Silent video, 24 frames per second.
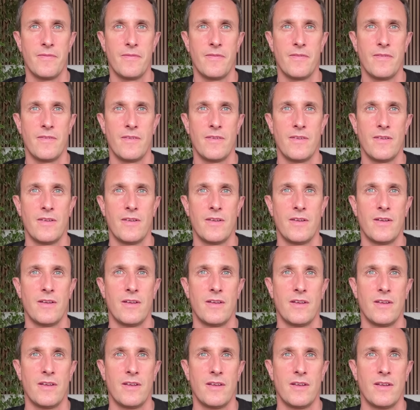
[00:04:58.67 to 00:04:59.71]

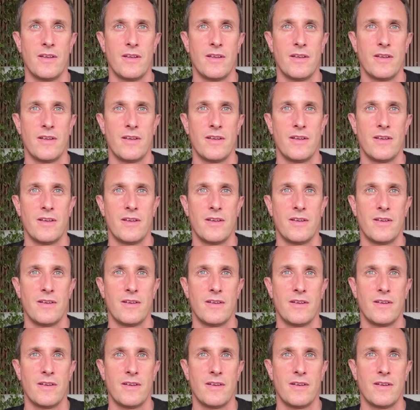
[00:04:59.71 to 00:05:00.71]
Nothing is said.